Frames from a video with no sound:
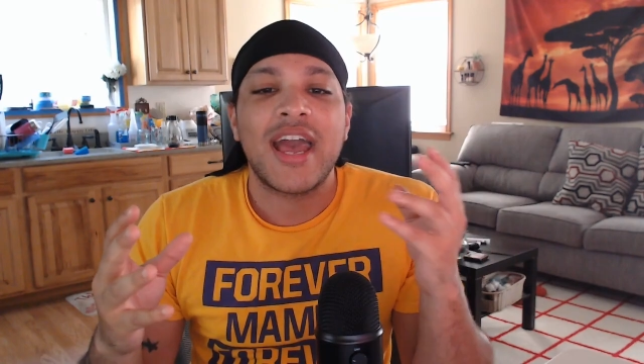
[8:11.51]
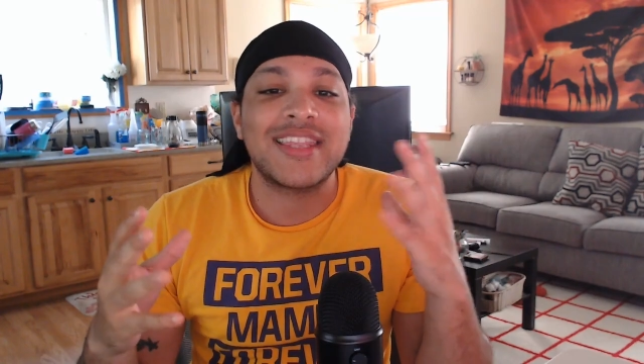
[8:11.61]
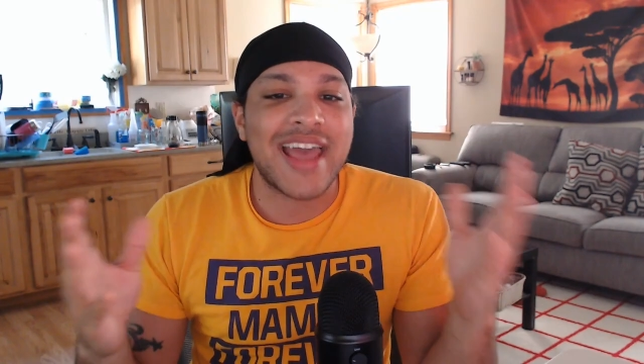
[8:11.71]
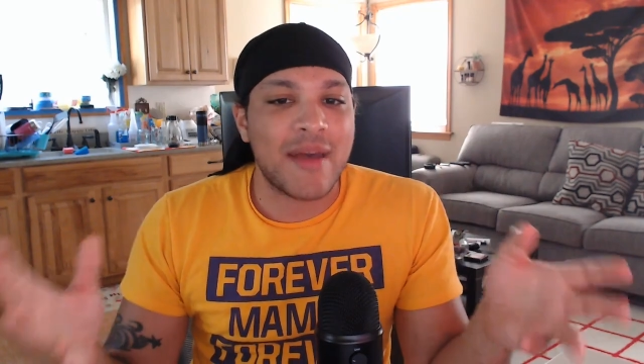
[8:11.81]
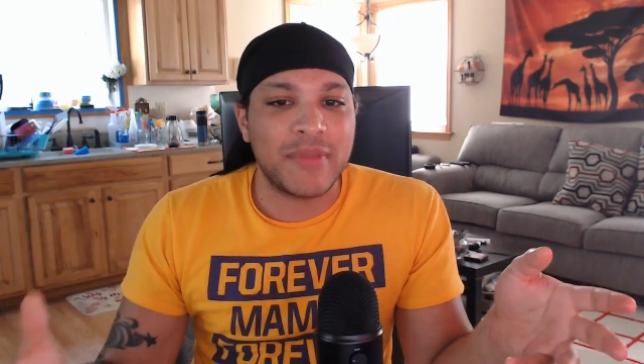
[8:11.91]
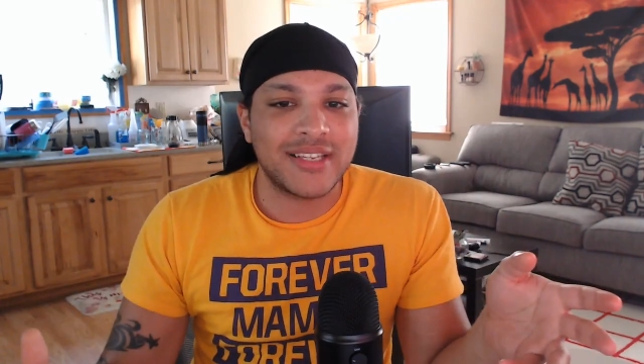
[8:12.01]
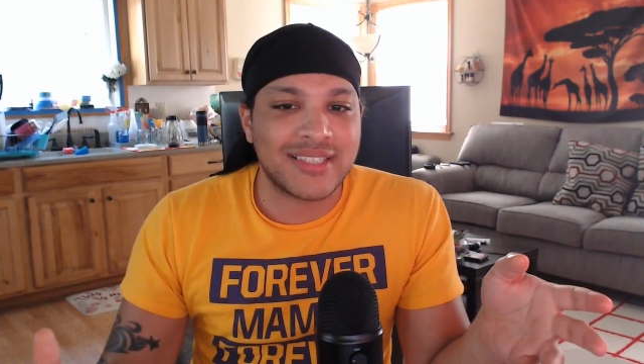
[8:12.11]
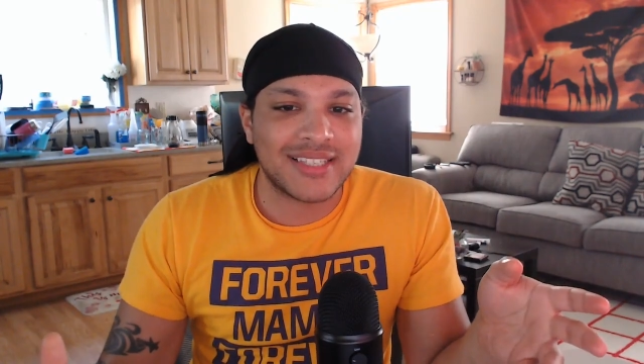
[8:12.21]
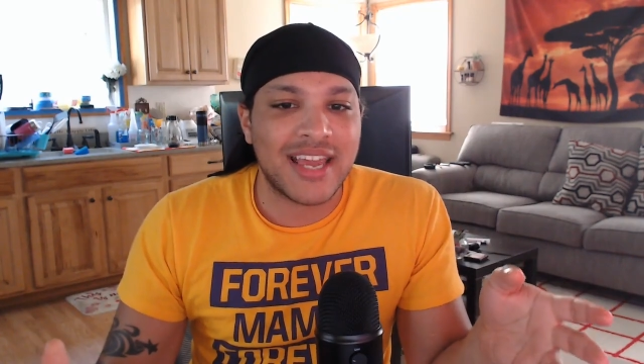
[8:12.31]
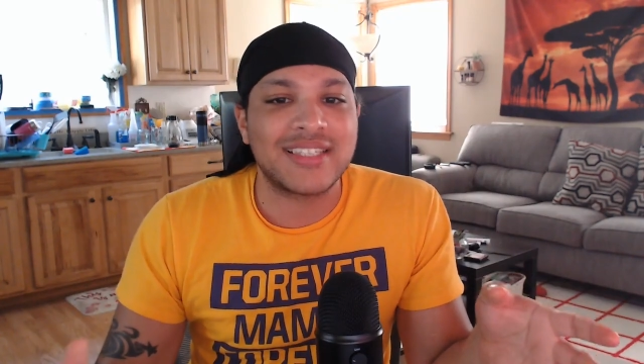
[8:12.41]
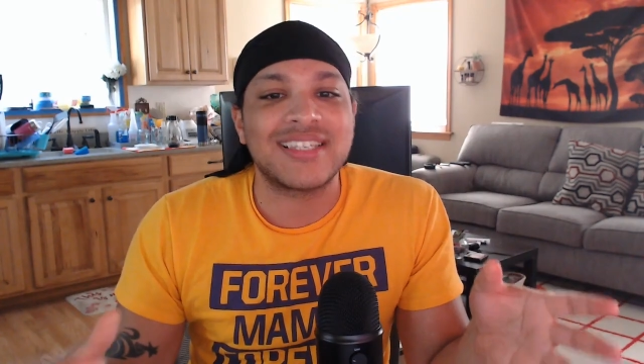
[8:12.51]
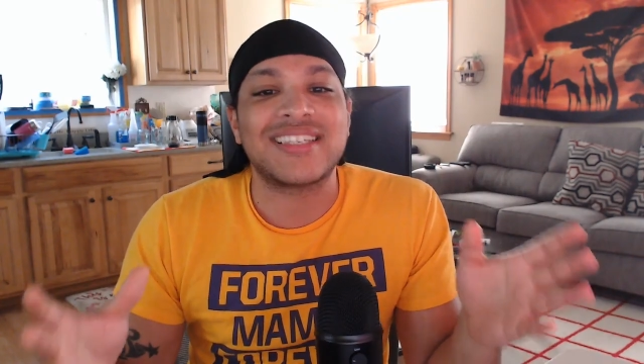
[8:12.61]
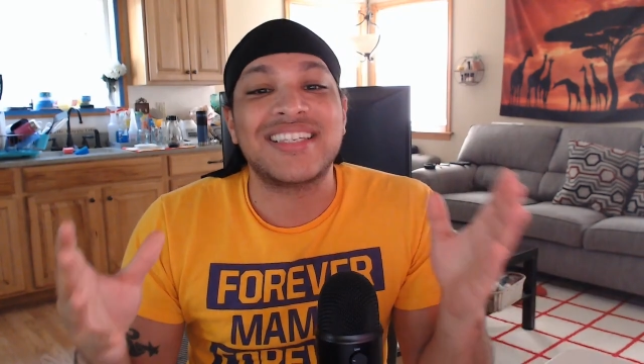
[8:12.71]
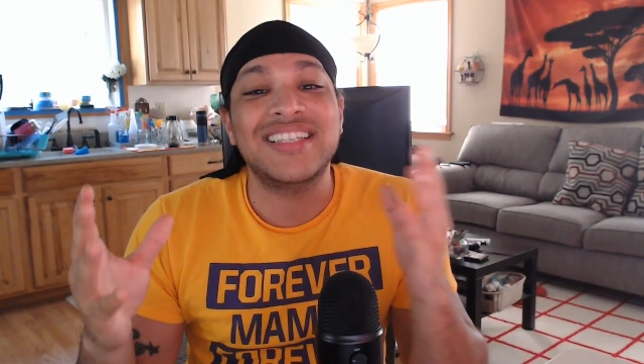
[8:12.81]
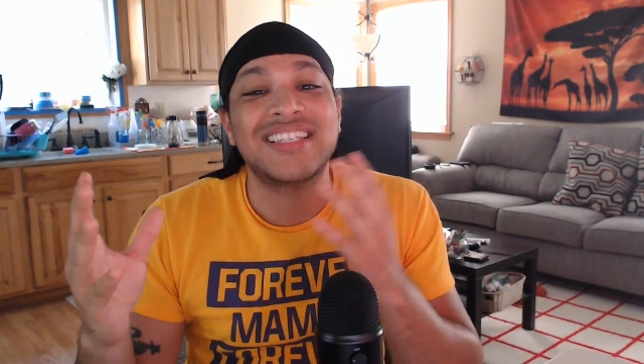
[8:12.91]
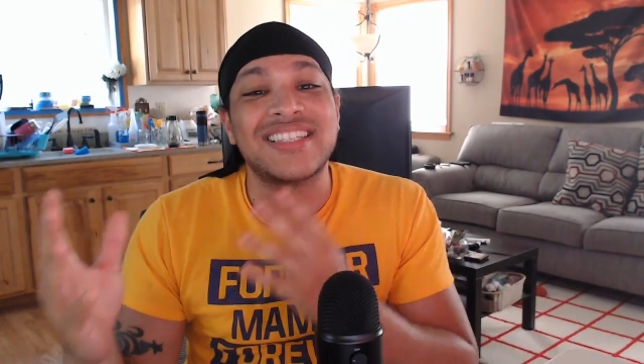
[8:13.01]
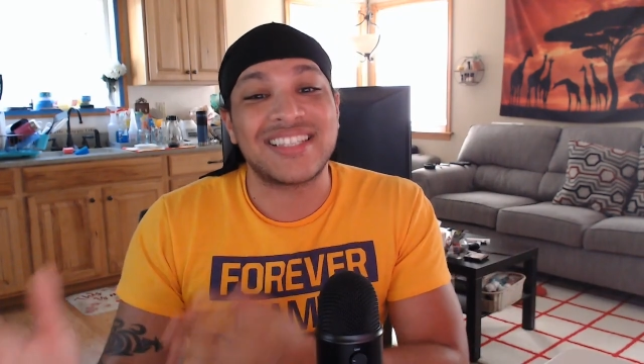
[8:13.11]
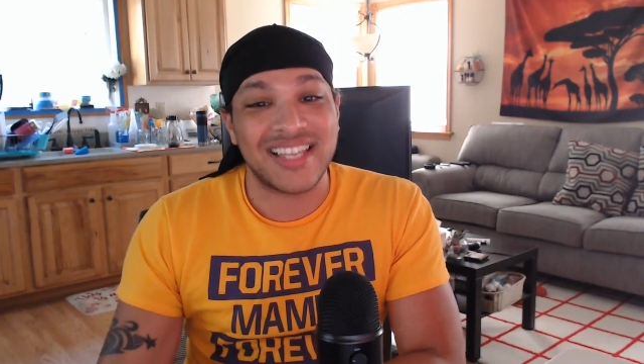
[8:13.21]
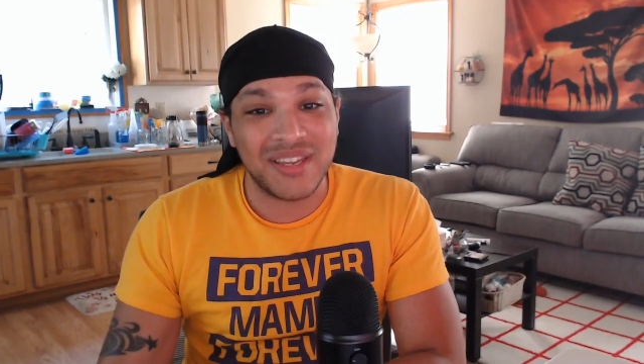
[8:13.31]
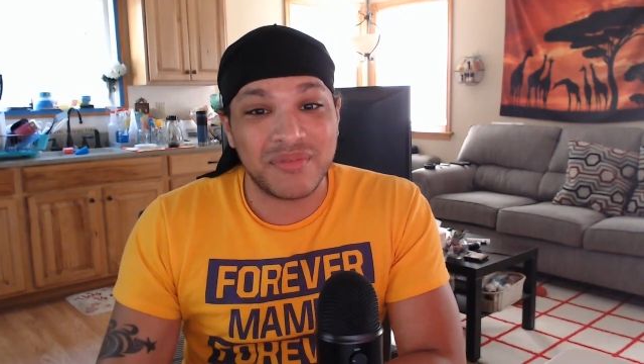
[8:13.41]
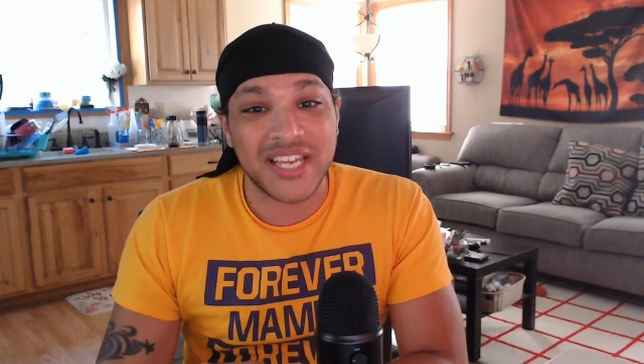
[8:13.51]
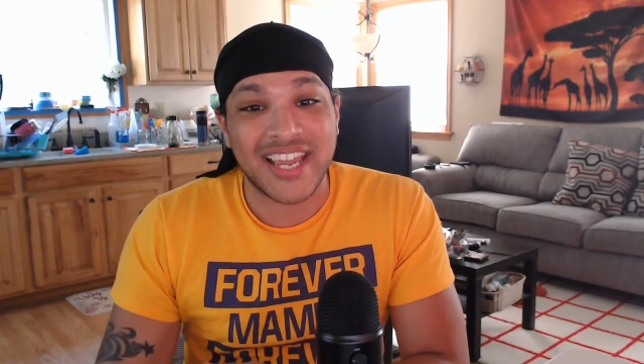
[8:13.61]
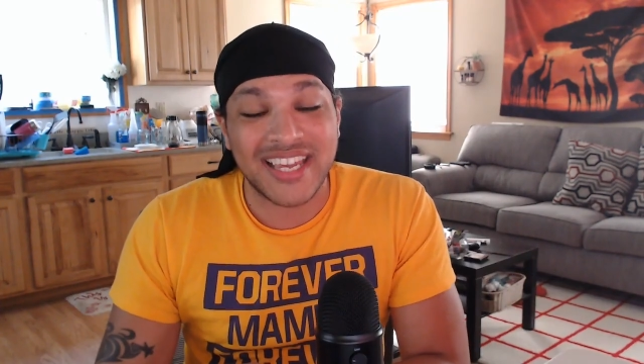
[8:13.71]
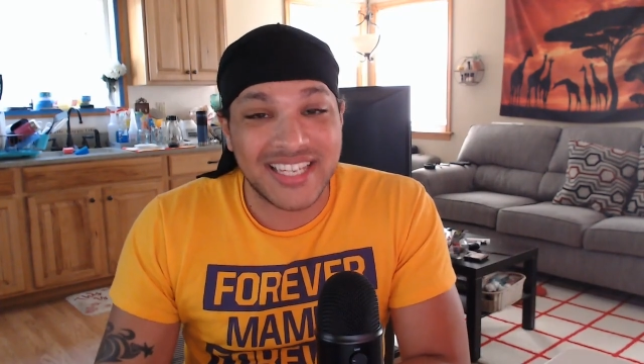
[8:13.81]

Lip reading: And that being said, to see the Steam Deck